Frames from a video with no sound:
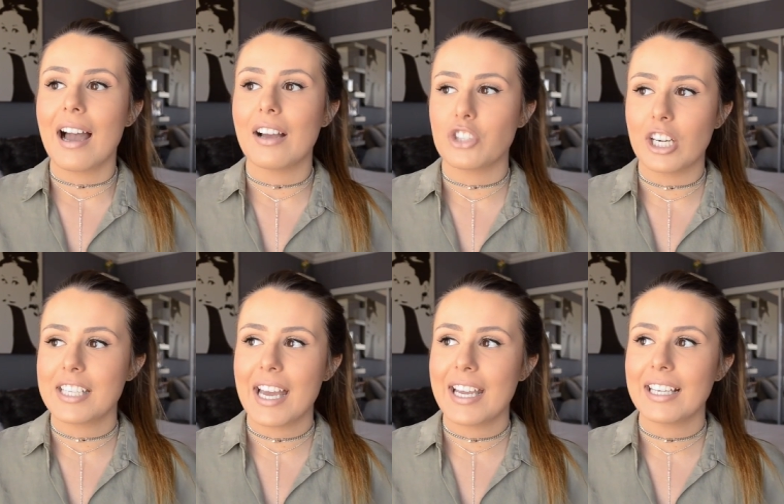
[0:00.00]
Shark
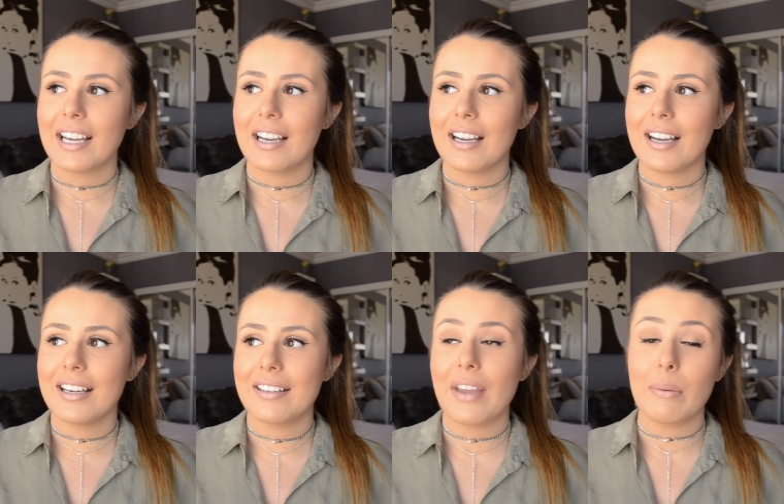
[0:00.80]
Tank, uh,
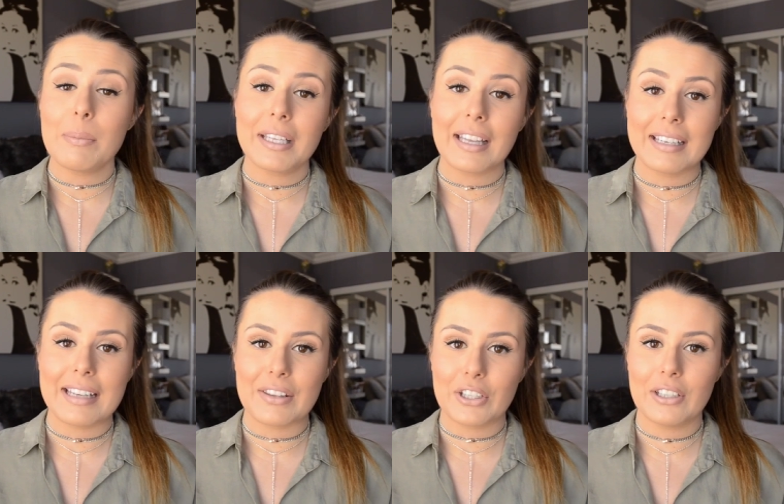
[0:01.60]
that would be like
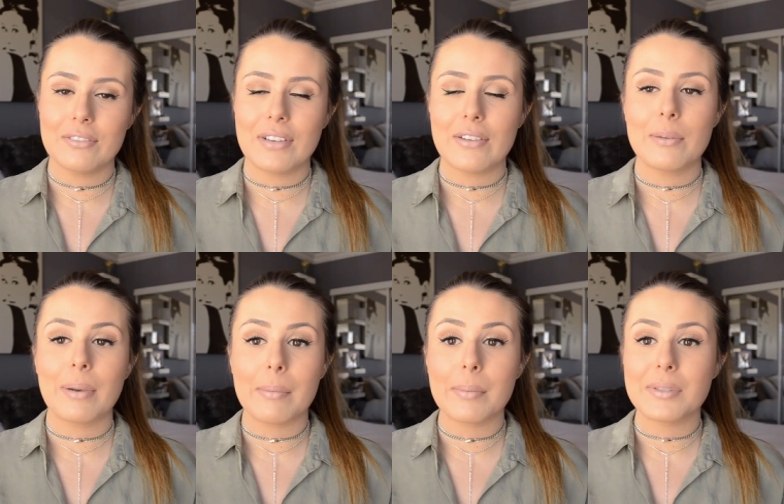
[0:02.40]
another current favorite,
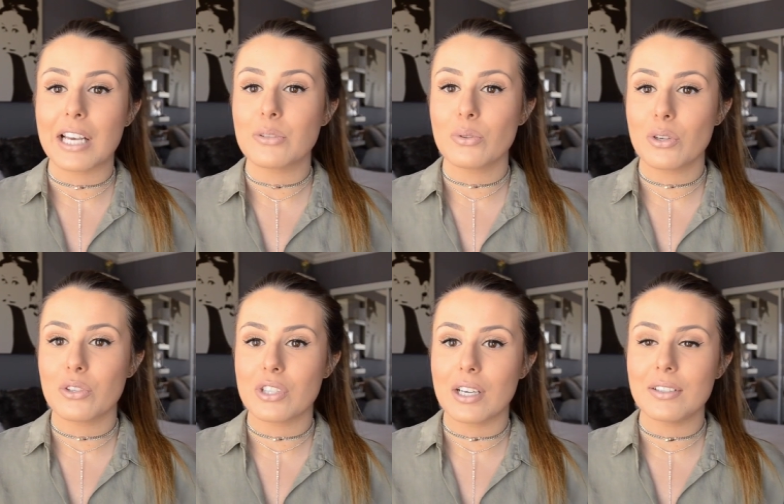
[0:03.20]
but I'm obsessed with
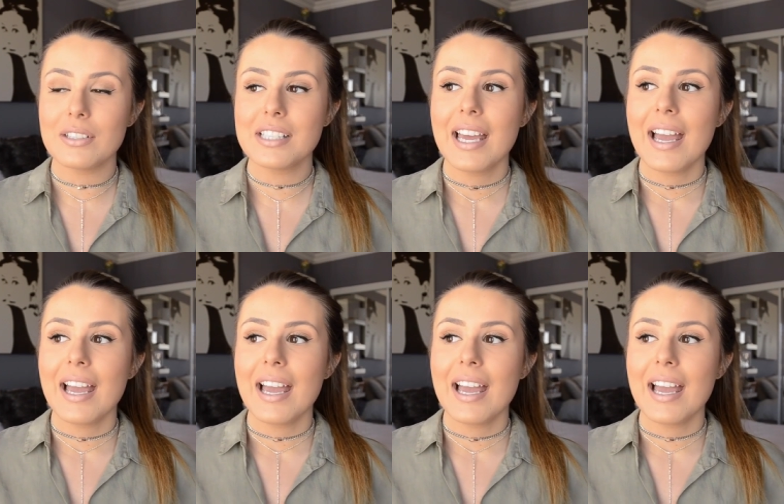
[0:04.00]
those shows.